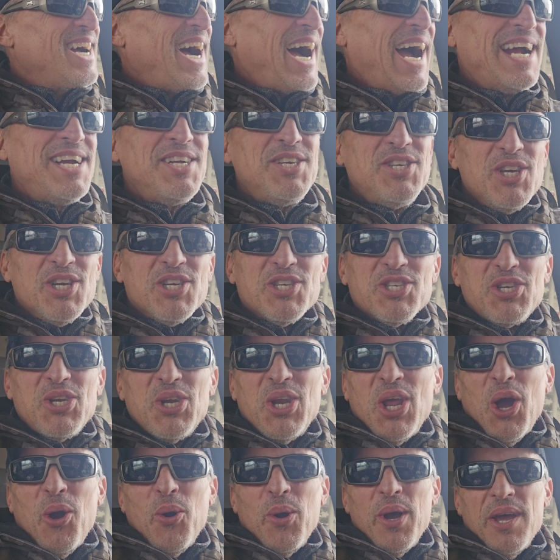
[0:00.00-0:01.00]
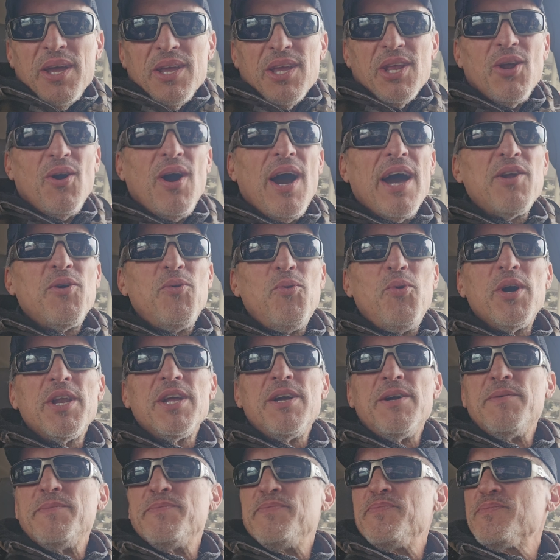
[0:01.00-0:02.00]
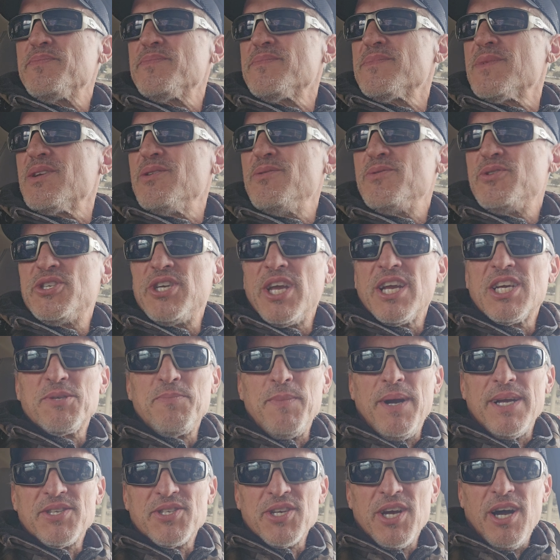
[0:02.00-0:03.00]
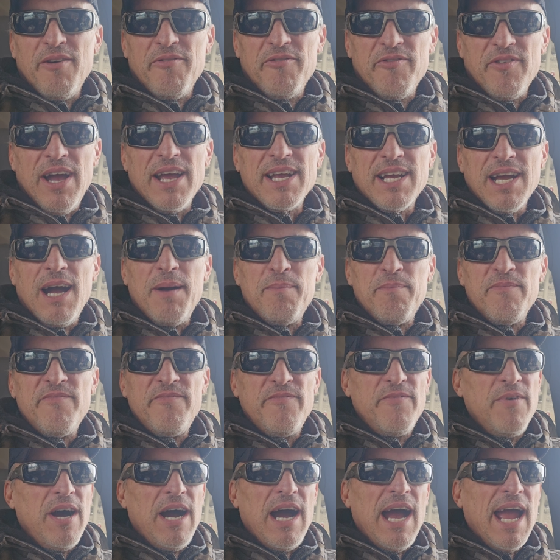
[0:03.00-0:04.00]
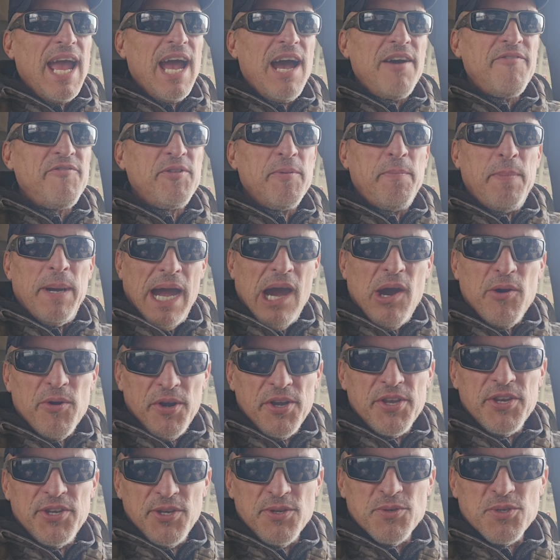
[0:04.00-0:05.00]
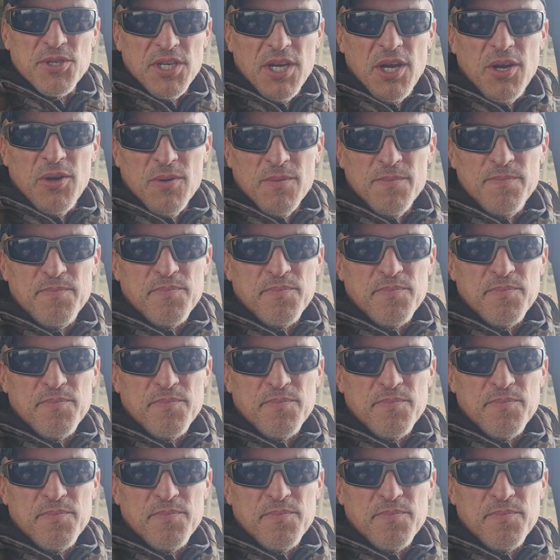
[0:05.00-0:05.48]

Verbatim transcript: I just know it. You know, I don't want to jinx myself. I, I'm I have the power to do so.